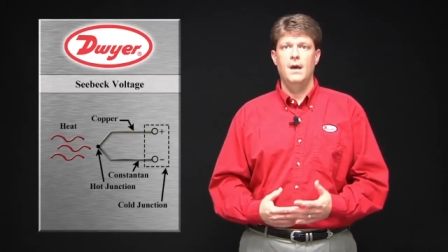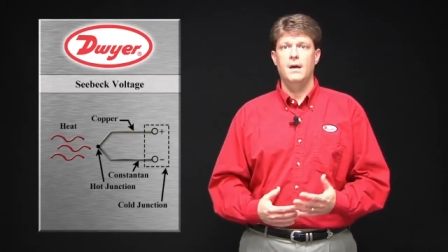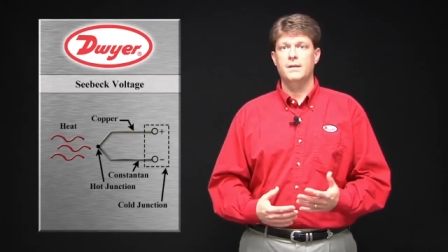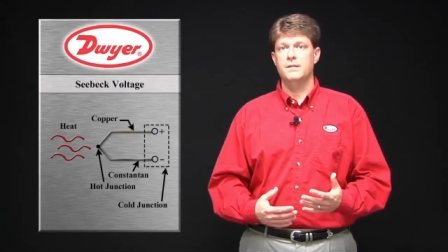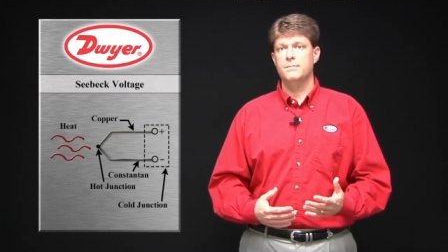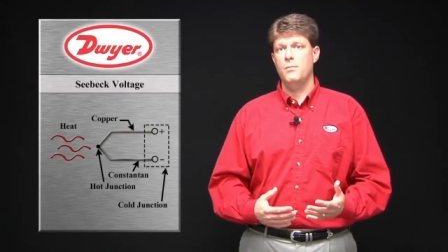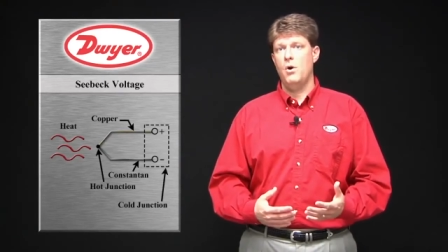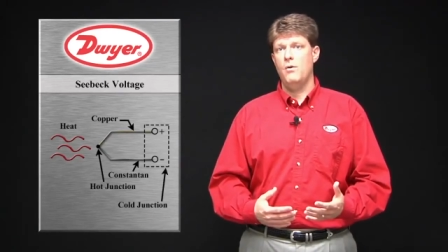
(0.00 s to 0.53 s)

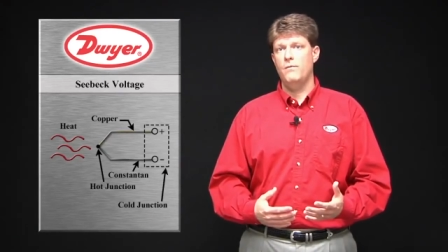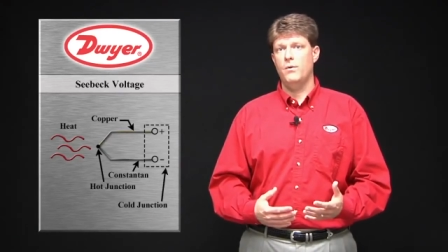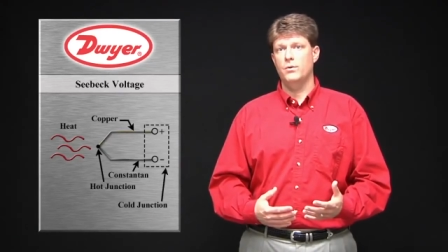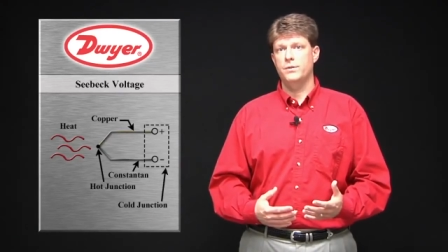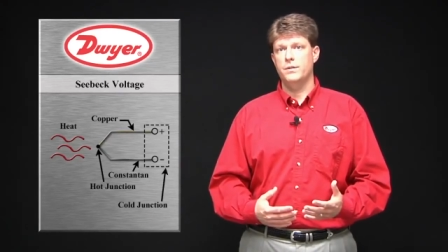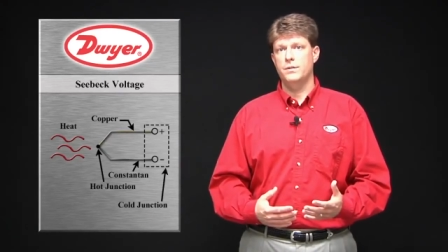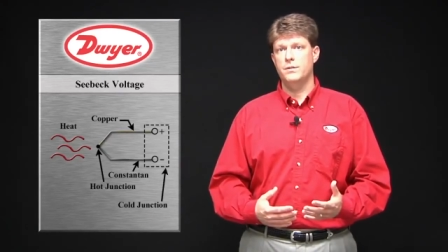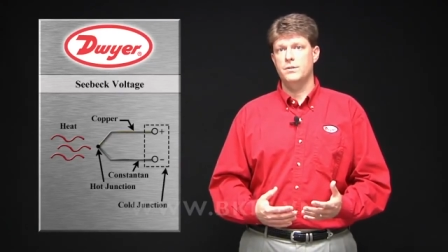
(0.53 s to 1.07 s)
A small
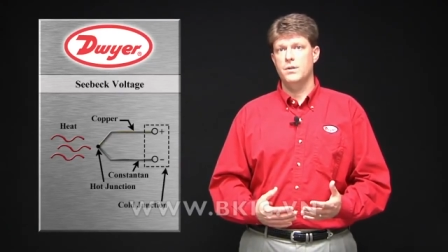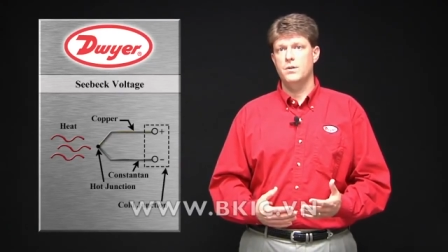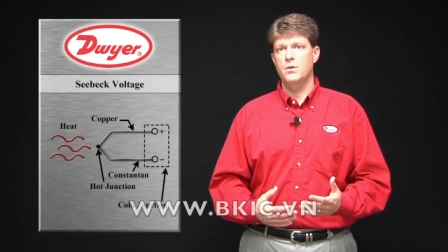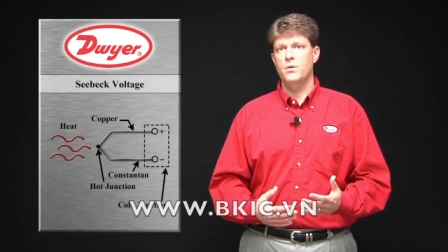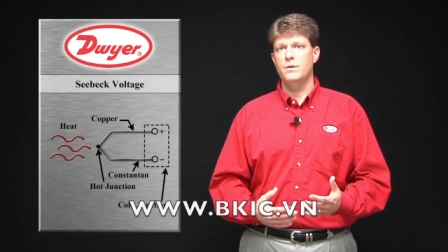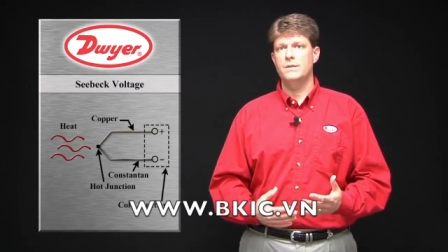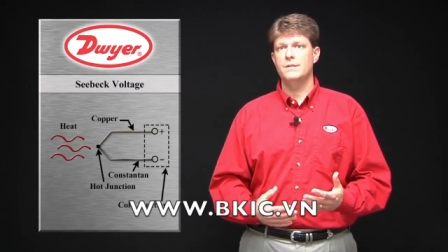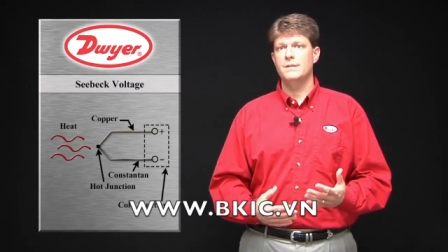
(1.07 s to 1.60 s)
voltage,
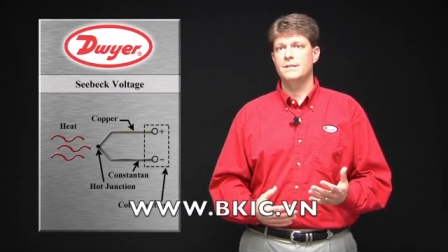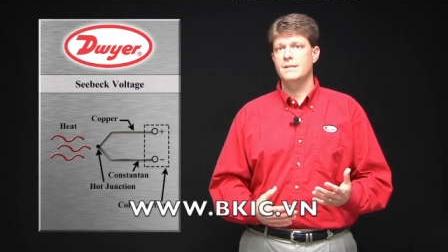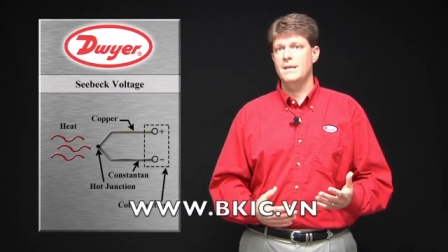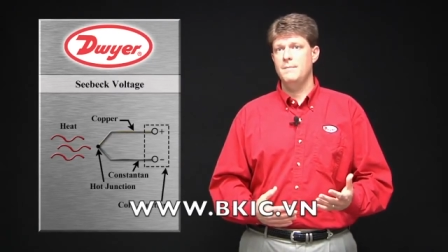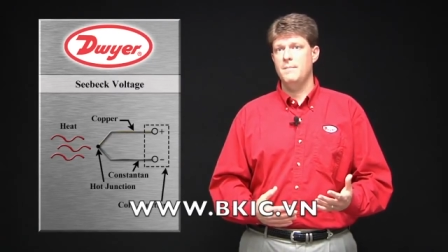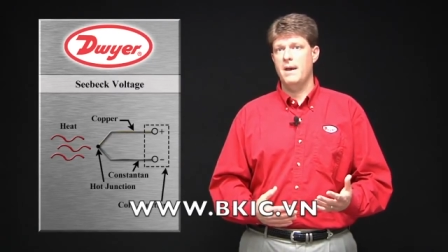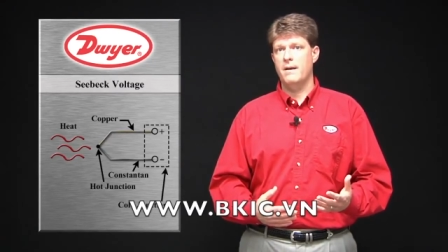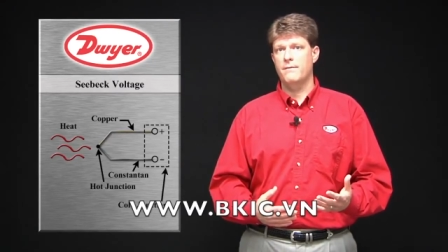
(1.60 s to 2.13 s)
known as the
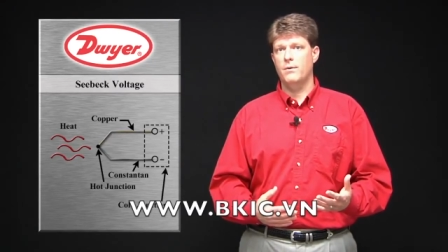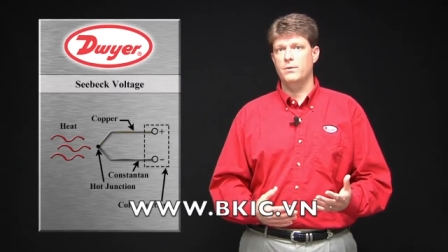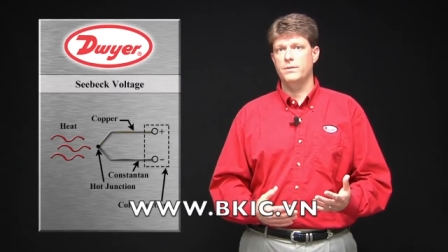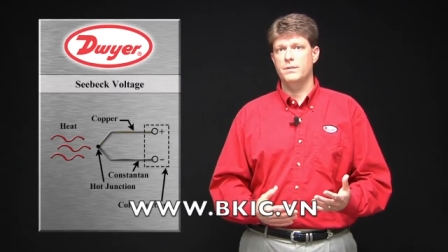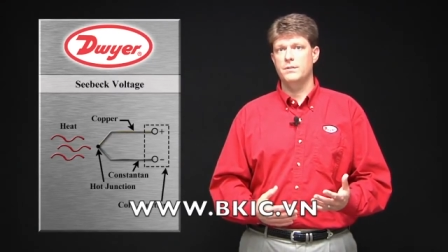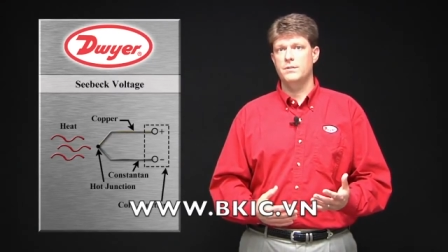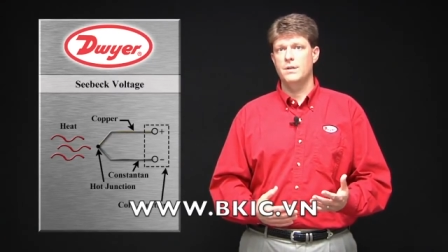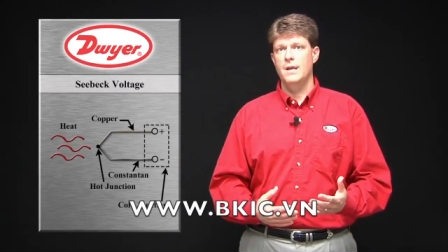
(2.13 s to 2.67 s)
Seebeck
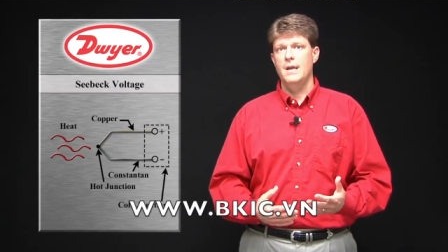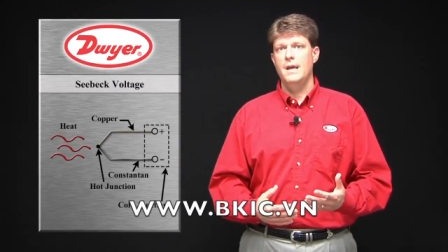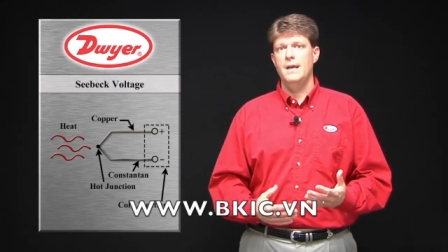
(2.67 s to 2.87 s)
voltage,